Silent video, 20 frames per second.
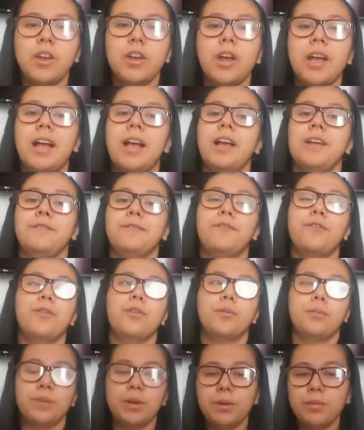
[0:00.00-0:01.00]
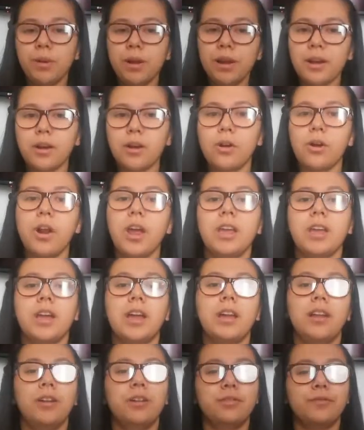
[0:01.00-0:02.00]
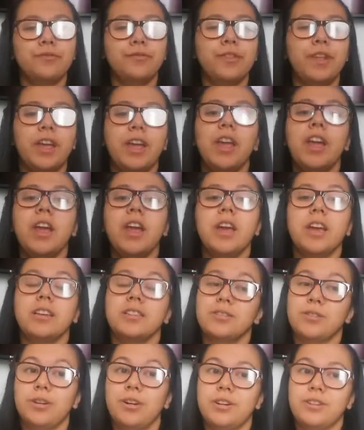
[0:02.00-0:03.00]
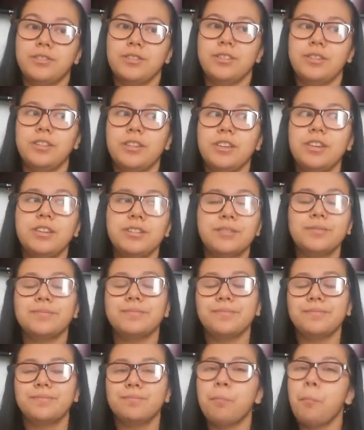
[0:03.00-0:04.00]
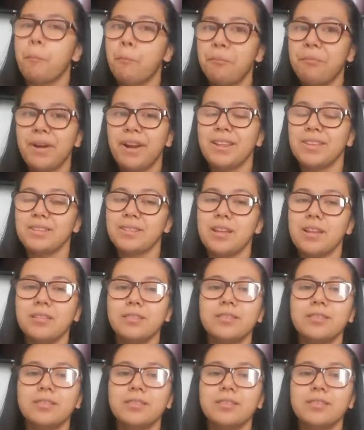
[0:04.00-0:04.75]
and for minimal error I can lose the scholarship. Is very sad.